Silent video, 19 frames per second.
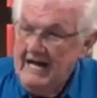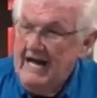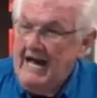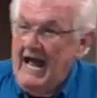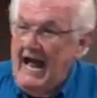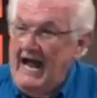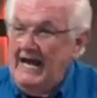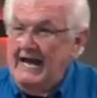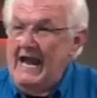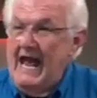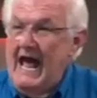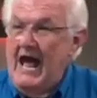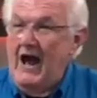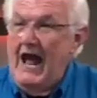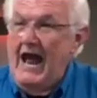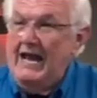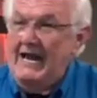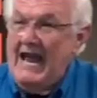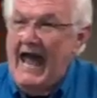And now
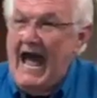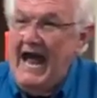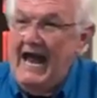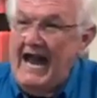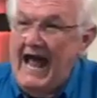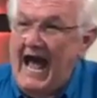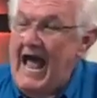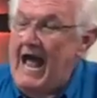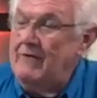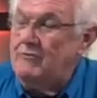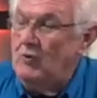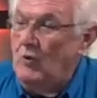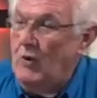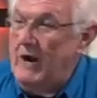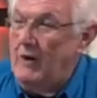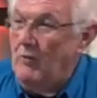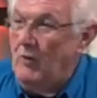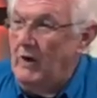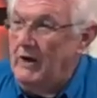at night, I have to
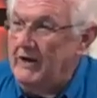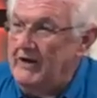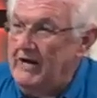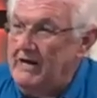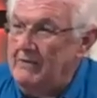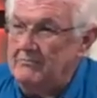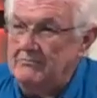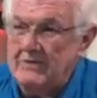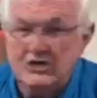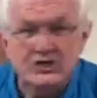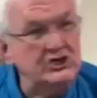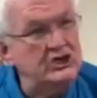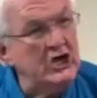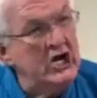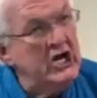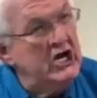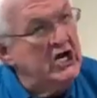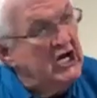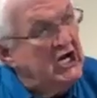wear one of them
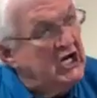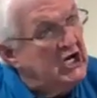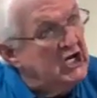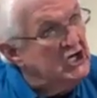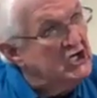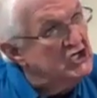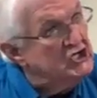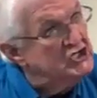machines.